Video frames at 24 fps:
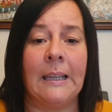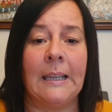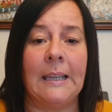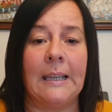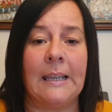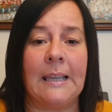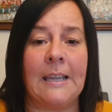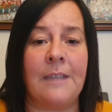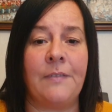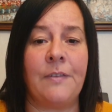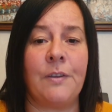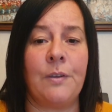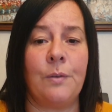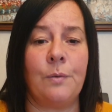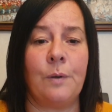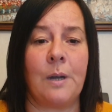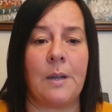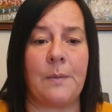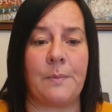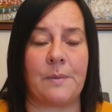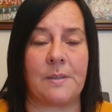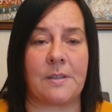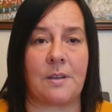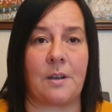Even though I
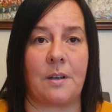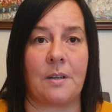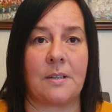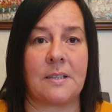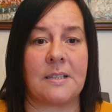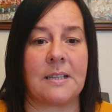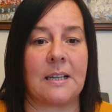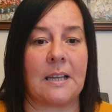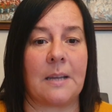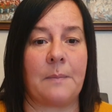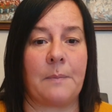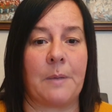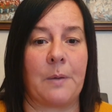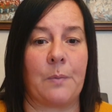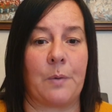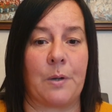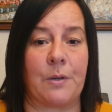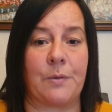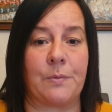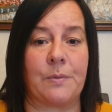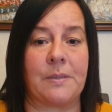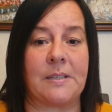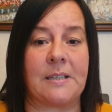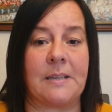was hurting and my
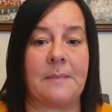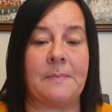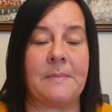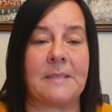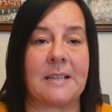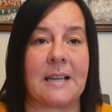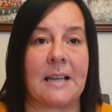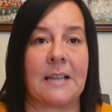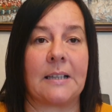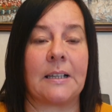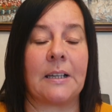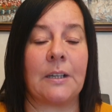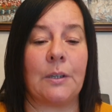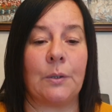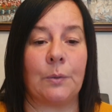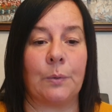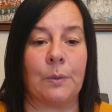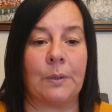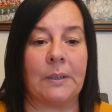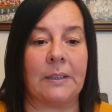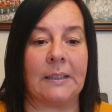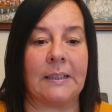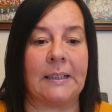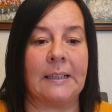world seemed dark and
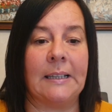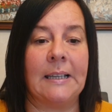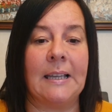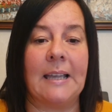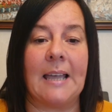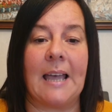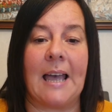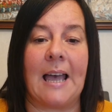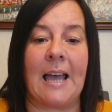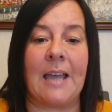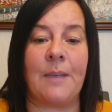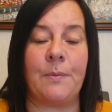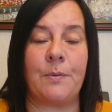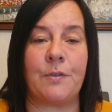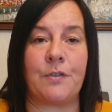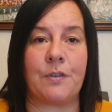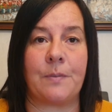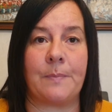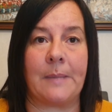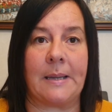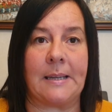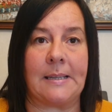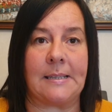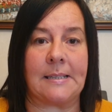lonely, I was
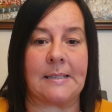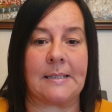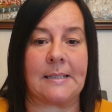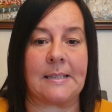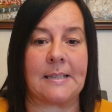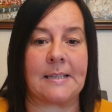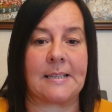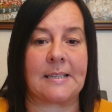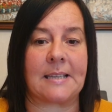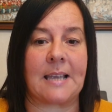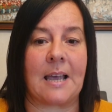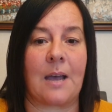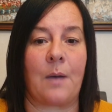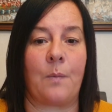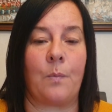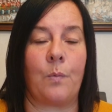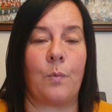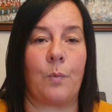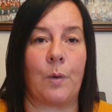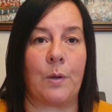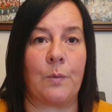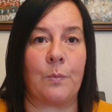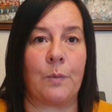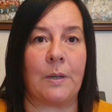reminded in Psalm
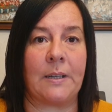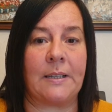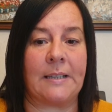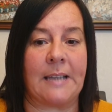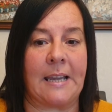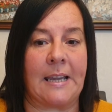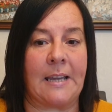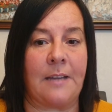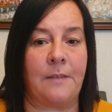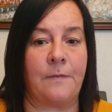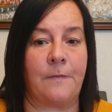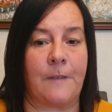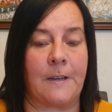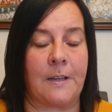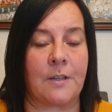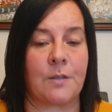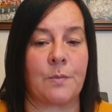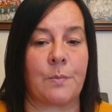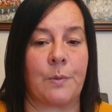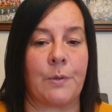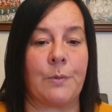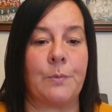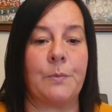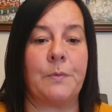119 verse
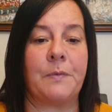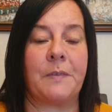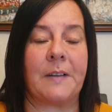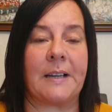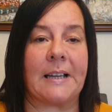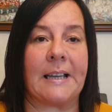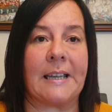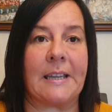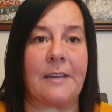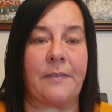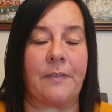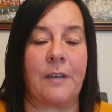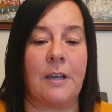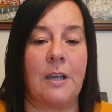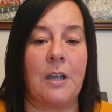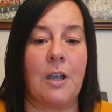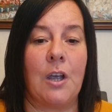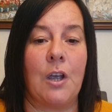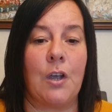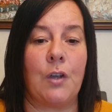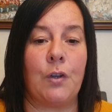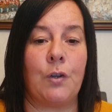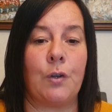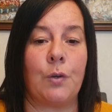105,
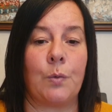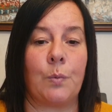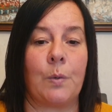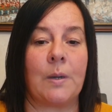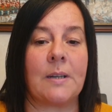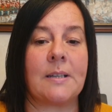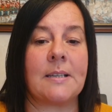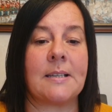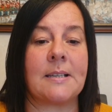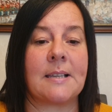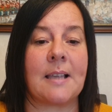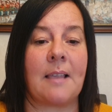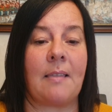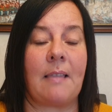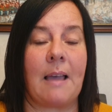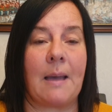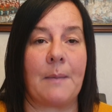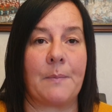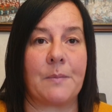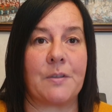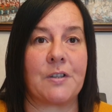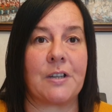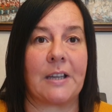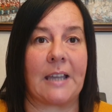"Your word is a
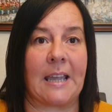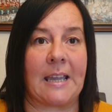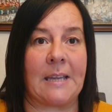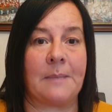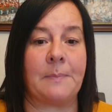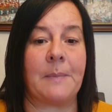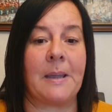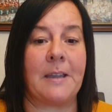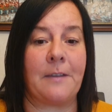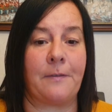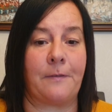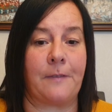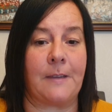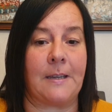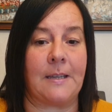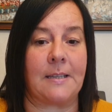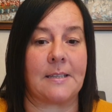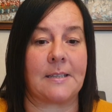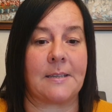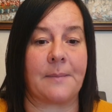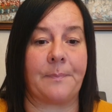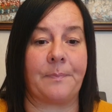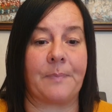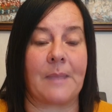lamp to guide my feet
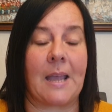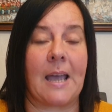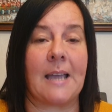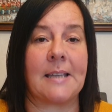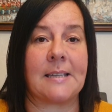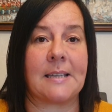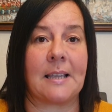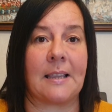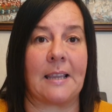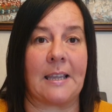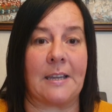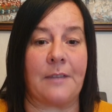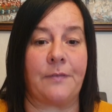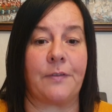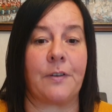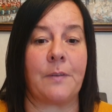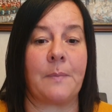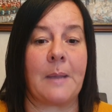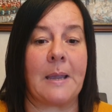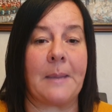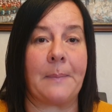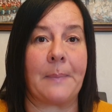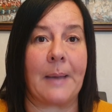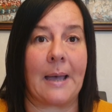and a light for
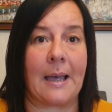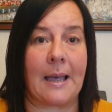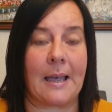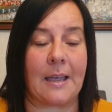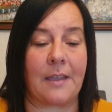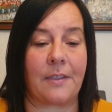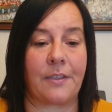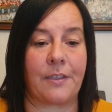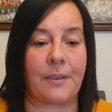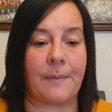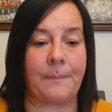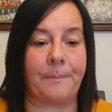my path."